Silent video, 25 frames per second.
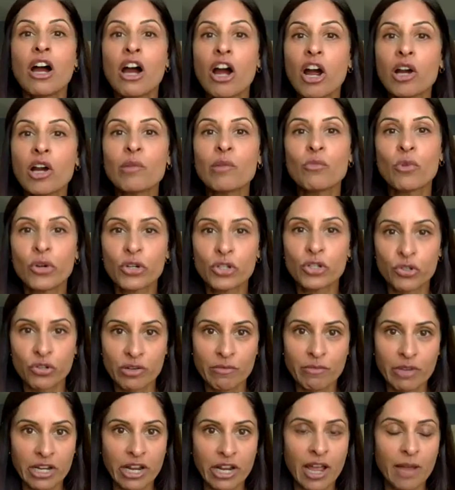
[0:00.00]
are more
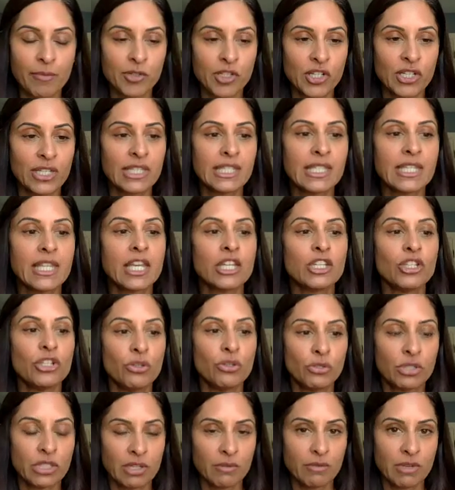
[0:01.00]
treatment options than
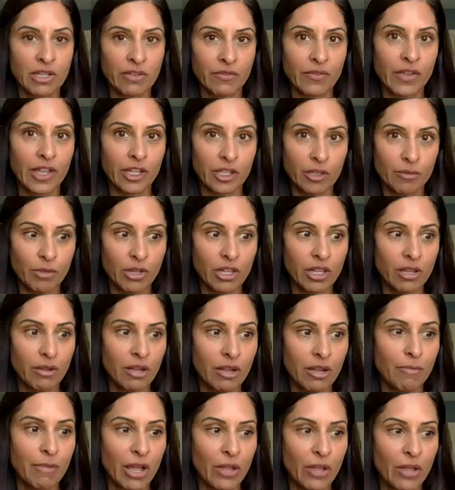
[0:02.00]
used to be
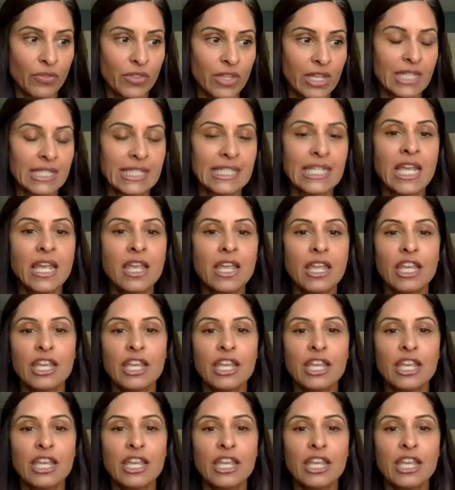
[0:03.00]
available about this.